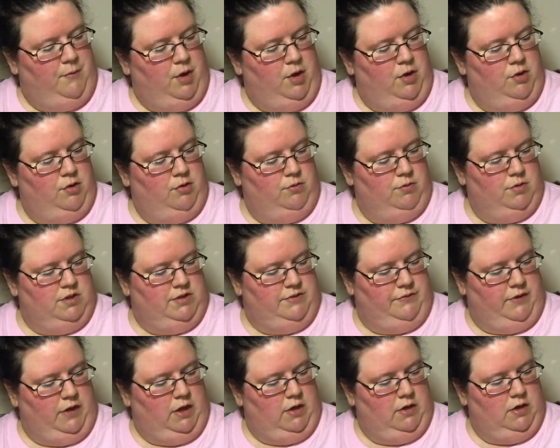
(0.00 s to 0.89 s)
mother was
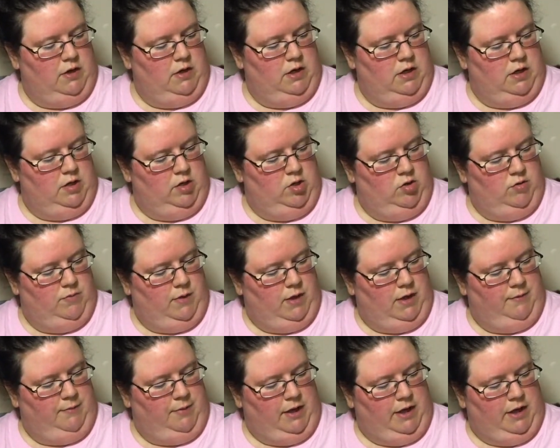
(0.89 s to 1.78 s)
found in a
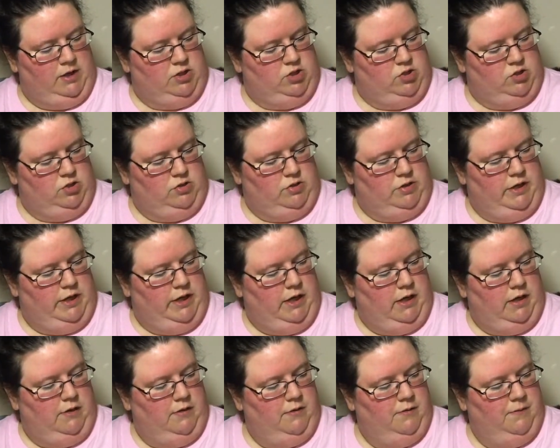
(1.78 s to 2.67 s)
nearby pasture
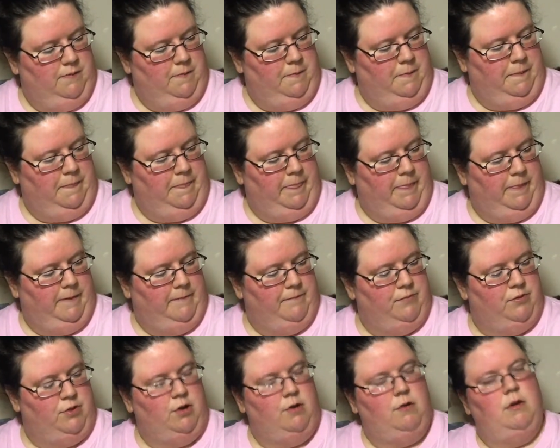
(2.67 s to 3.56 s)
dead.
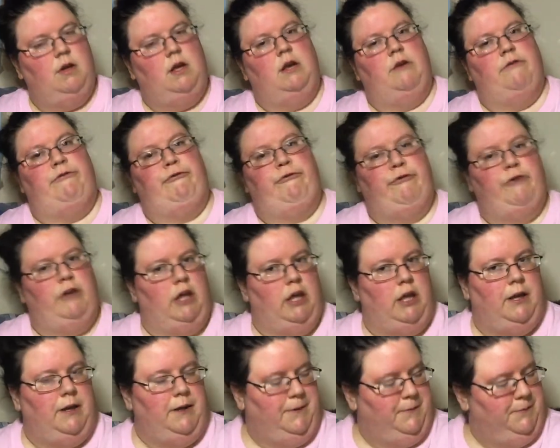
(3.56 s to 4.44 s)
Throwing a
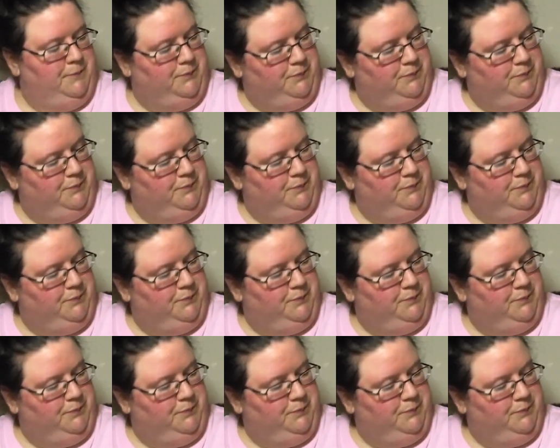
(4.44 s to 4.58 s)
fit